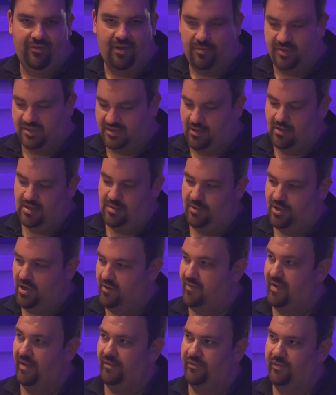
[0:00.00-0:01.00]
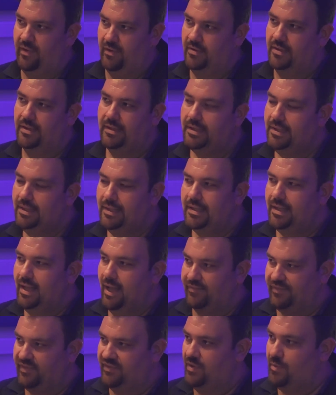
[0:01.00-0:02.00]
very much like the one overhead, so
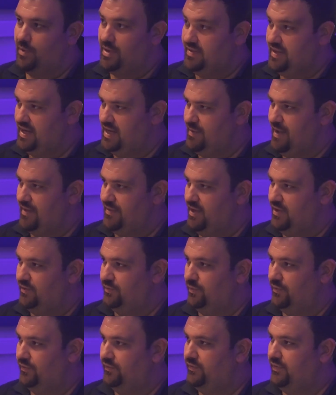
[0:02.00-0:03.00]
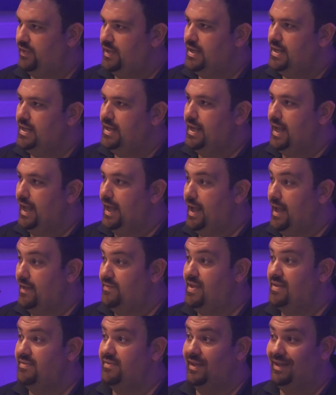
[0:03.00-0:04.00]
have to see what you think about those ones.
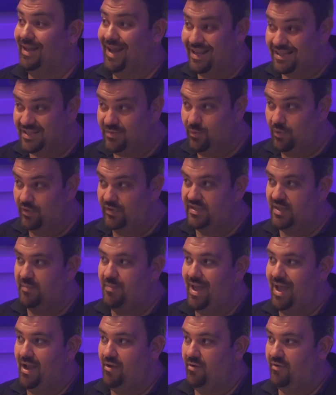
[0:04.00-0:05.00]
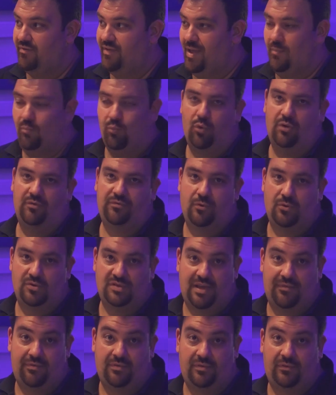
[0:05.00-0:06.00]
And then the last one is the pair of
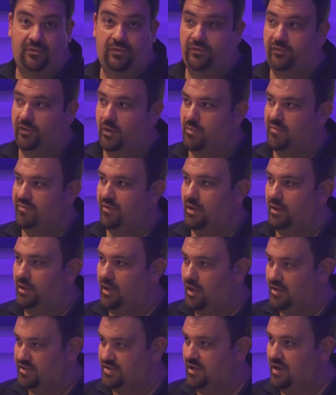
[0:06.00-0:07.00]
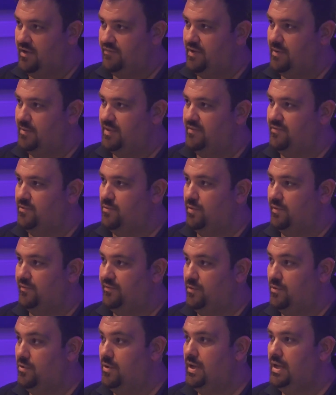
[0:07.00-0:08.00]
M147s. So we've got a large diaphragm in the
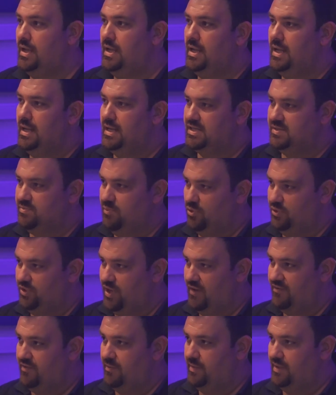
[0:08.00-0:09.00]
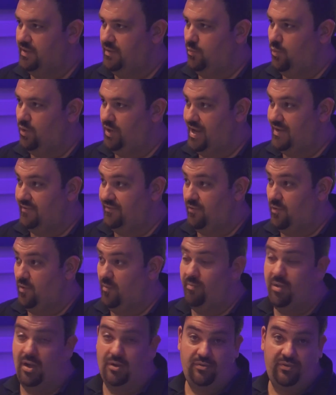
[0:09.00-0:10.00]
414, small diaphragm in the 184,
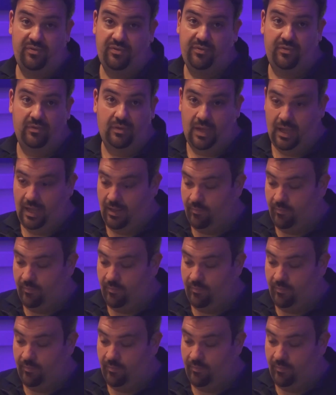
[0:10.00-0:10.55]
both